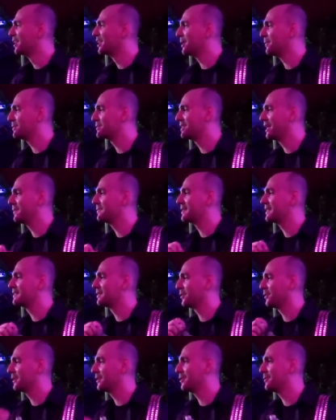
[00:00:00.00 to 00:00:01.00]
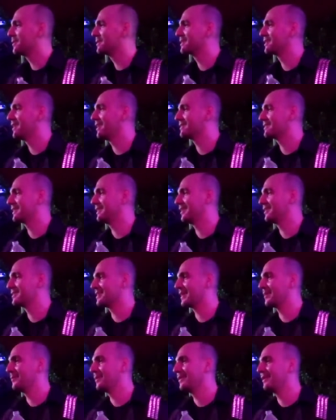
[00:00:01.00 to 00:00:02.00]
couple times I totally almost lost it. I was
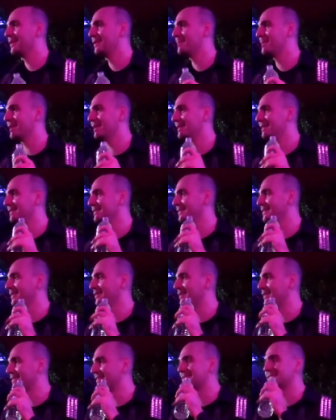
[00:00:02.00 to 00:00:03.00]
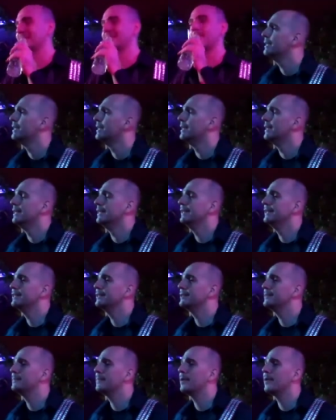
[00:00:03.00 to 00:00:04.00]
like, where am I in the lyrics? In
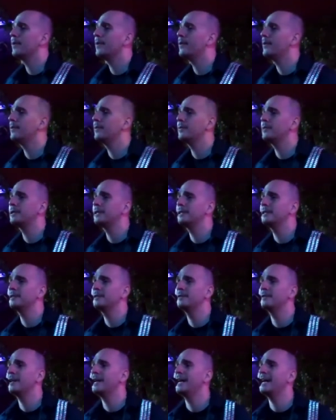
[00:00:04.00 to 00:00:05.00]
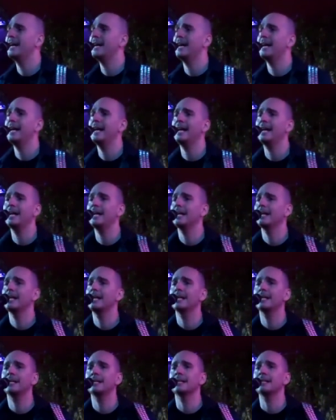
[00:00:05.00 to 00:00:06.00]
the morning rain,
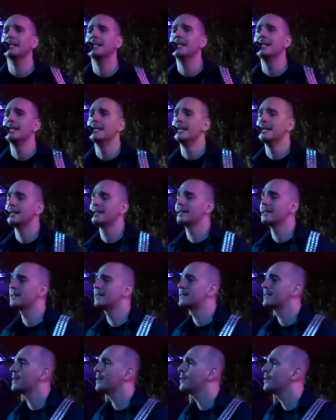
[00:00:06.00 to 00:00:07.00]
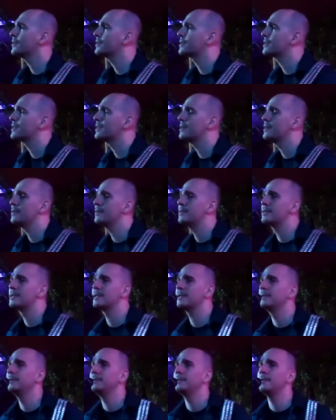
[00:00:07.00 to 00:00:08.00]
as it soaks you
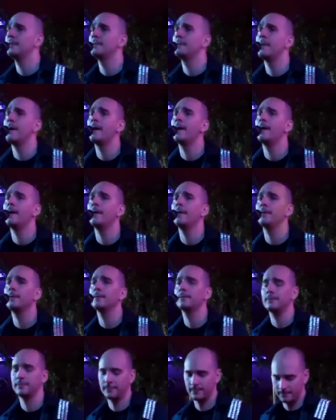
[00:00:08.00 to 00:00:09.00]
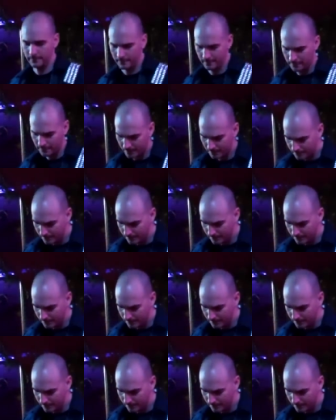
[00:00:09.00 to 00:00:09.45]
to the bone.